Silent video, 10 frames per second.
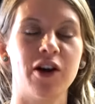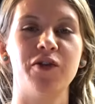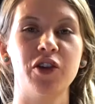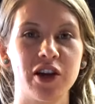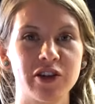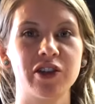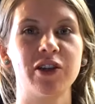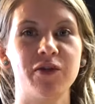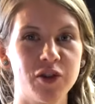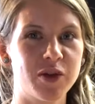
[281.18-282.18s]
If you like to see
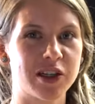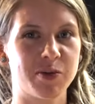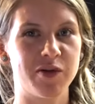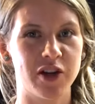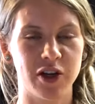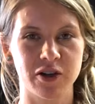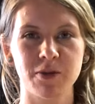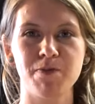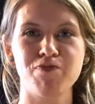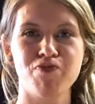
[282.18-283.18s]
food recipe videos,
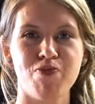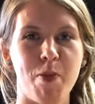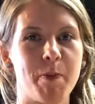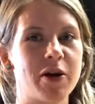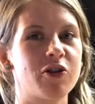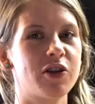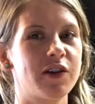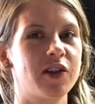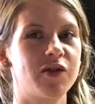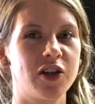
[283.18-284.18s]
make sure to give
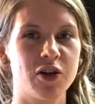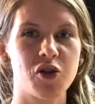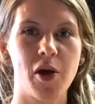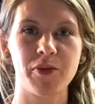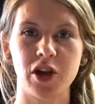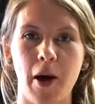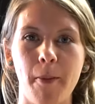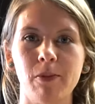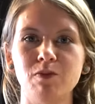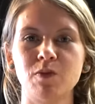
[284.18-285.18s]
this video a thumbs
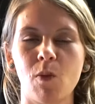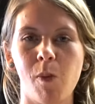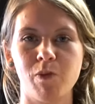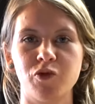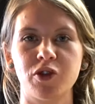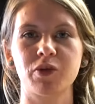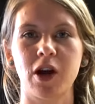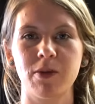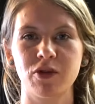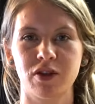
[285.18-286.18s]
up,
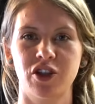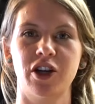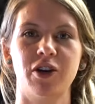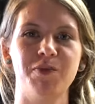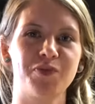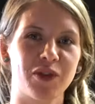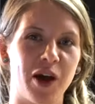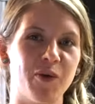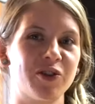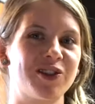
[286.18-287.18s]
subscribe to our channel,
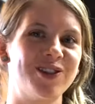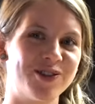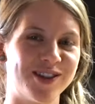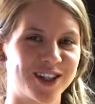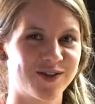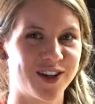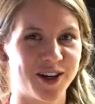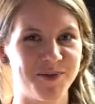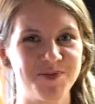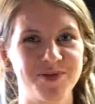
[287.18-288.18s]
and we'll see you in the next
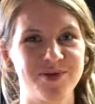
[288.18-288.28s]
video.